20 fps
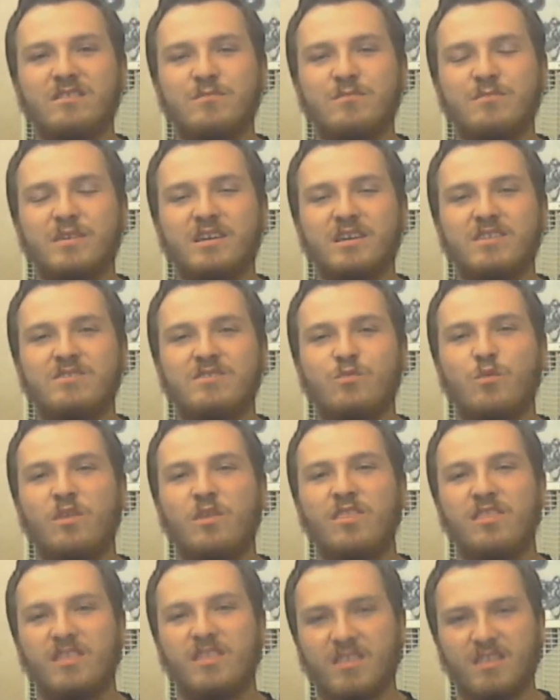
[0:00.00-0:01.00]
because
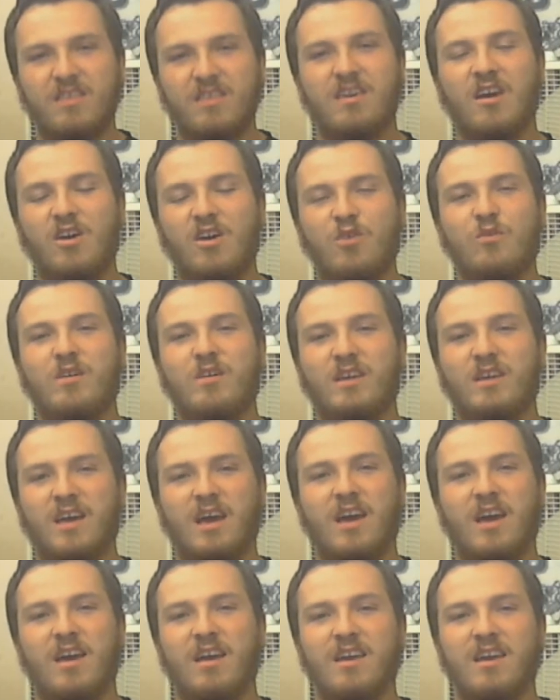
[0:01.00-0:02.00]
when, you know,
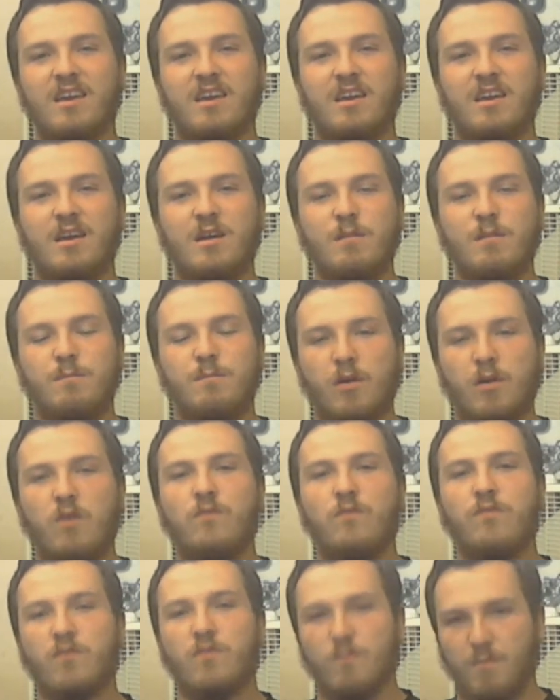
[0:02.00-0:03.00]
uh,
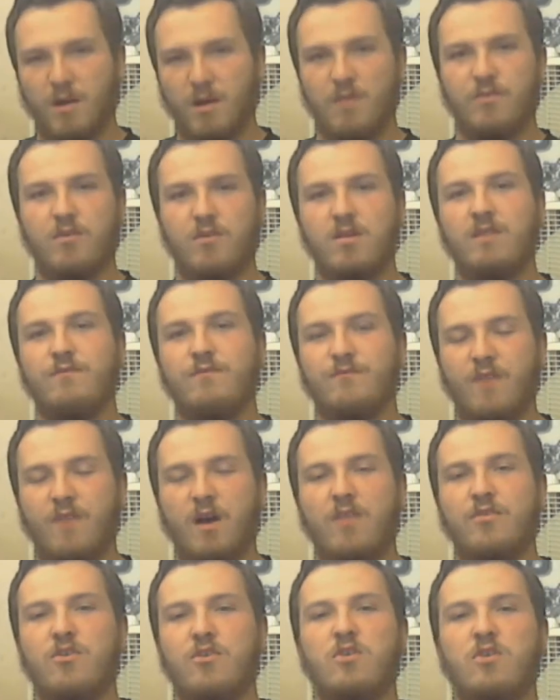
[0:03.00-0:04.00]
both her mother and
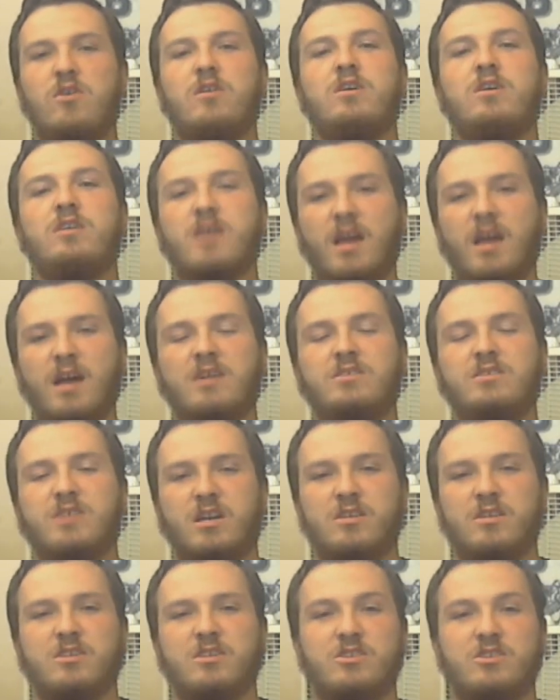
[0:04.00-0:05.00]
father cotch
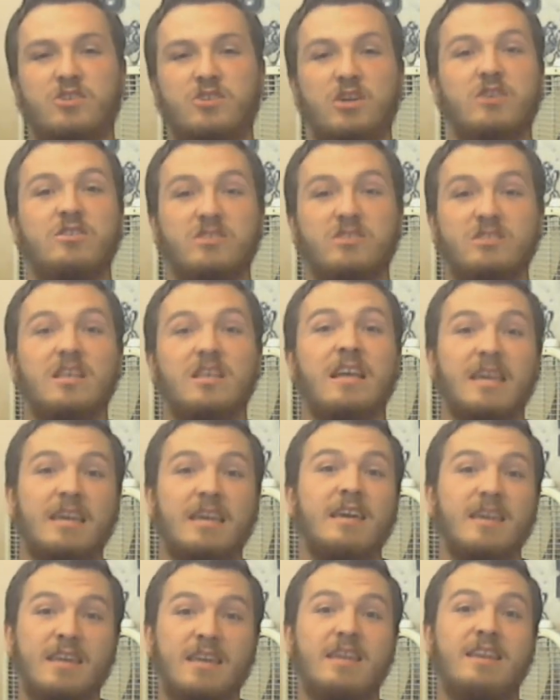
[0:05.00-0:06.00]
talk to each other. It's like,
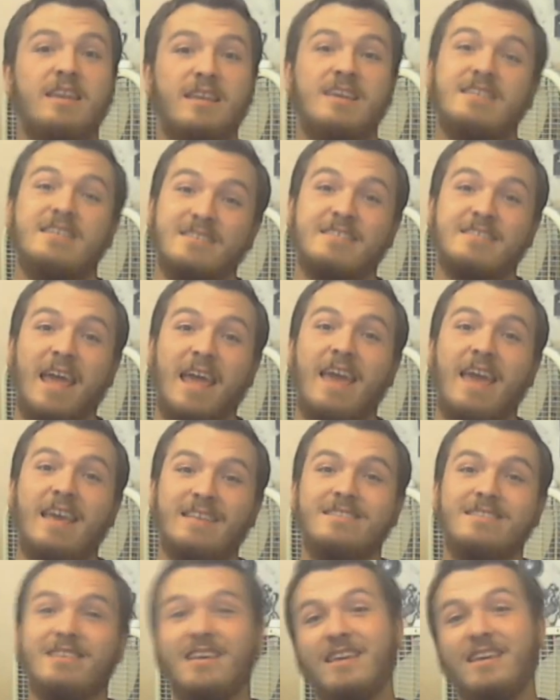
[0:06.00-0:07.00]
it is
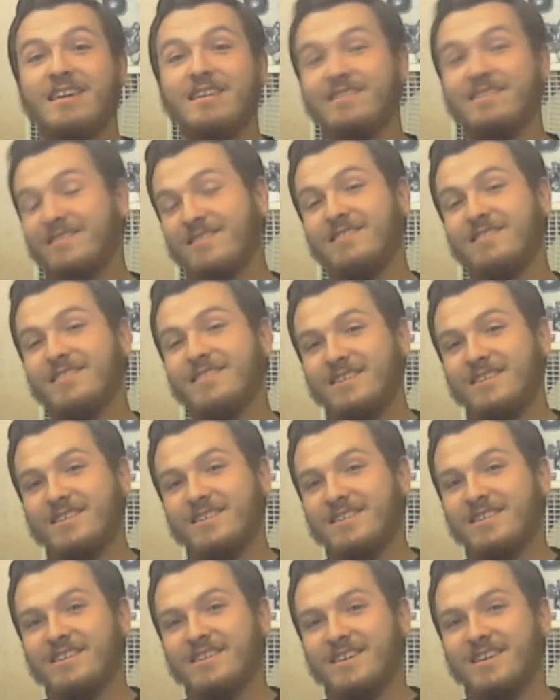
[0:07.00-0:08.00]
Daisy.
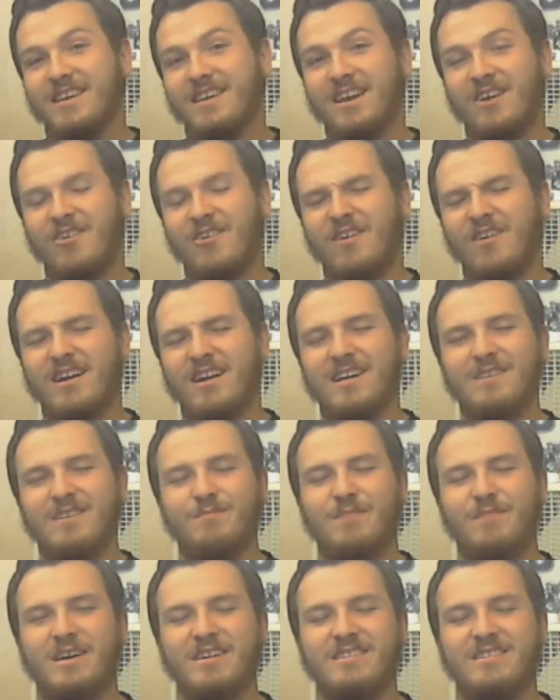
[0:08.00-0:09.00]
You know, uh,
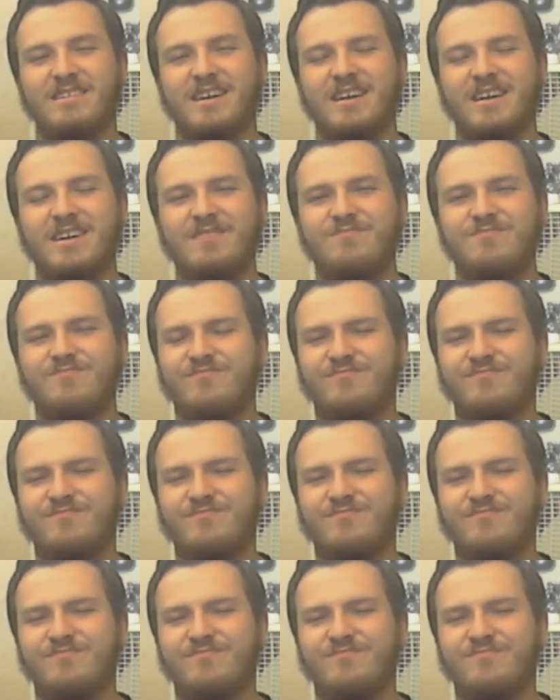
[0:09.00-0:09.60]
but uh,